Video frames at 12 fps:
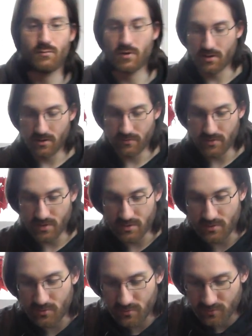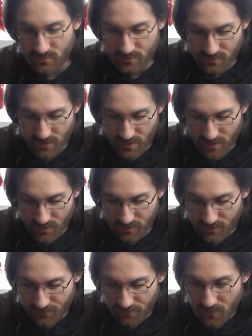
what a lot of these do yet.